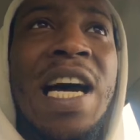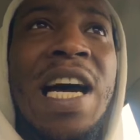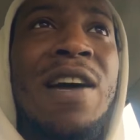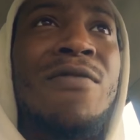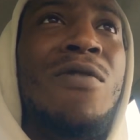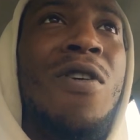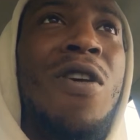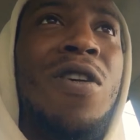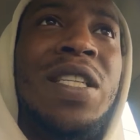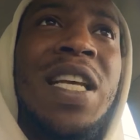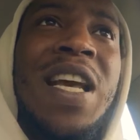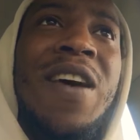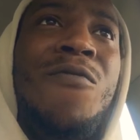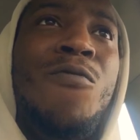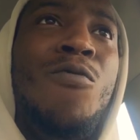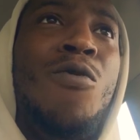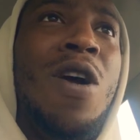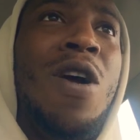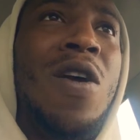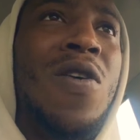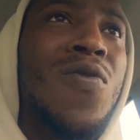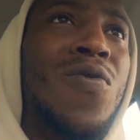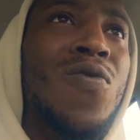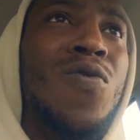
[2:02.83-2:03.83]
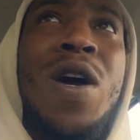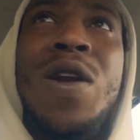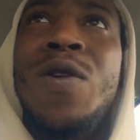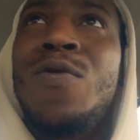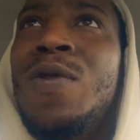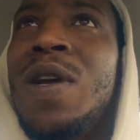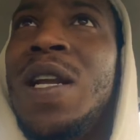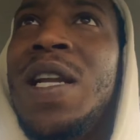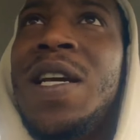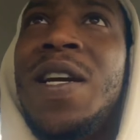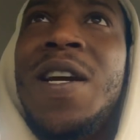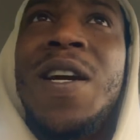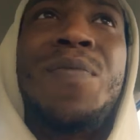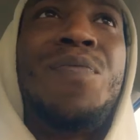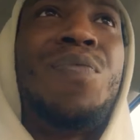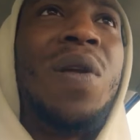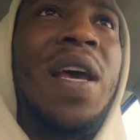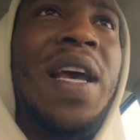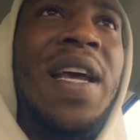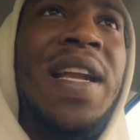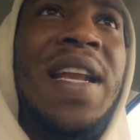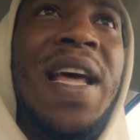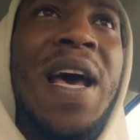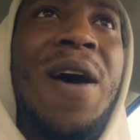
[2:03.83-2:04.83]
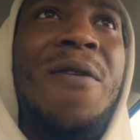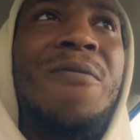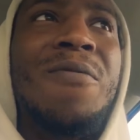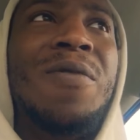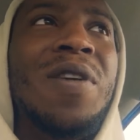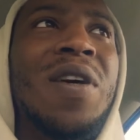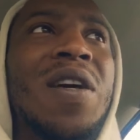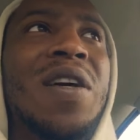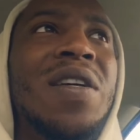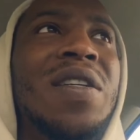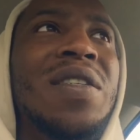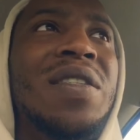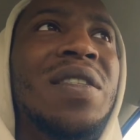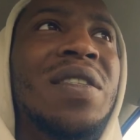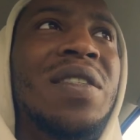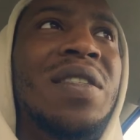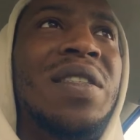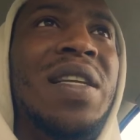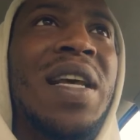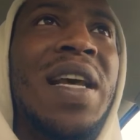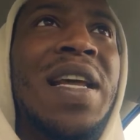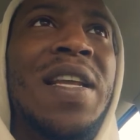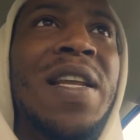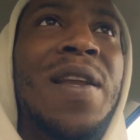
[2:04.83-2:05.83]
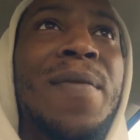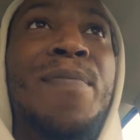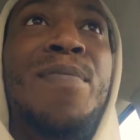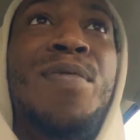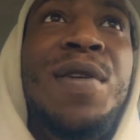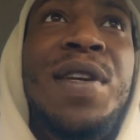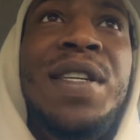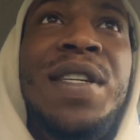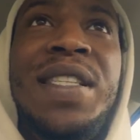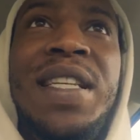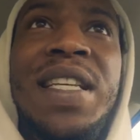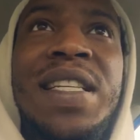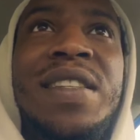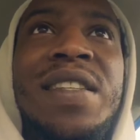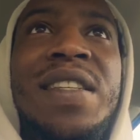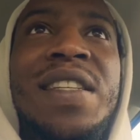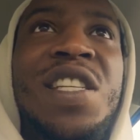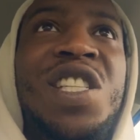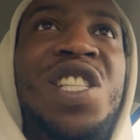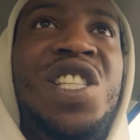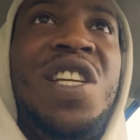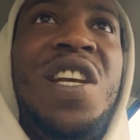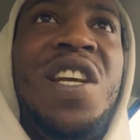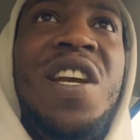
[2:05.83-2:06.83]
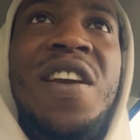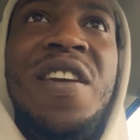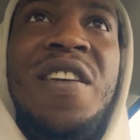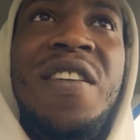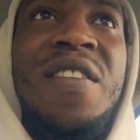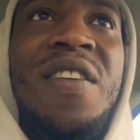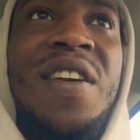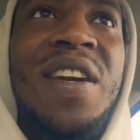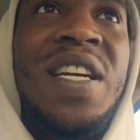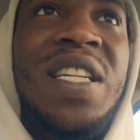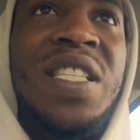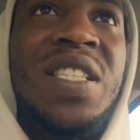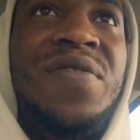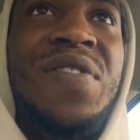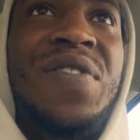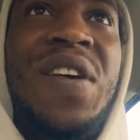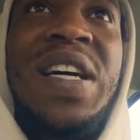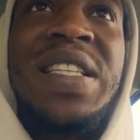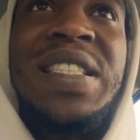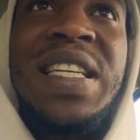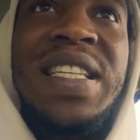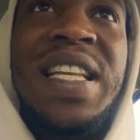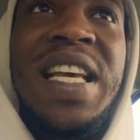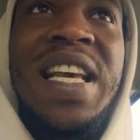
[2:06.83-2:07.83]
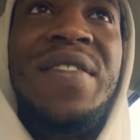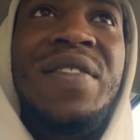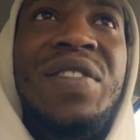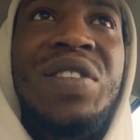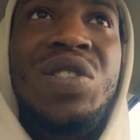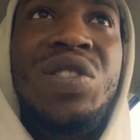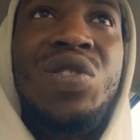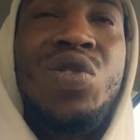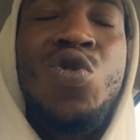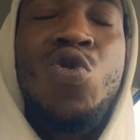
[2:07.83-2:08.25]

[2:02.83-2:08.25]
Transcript: John Ross have one really good play, and that was in the preseason this year against Vontae Davis,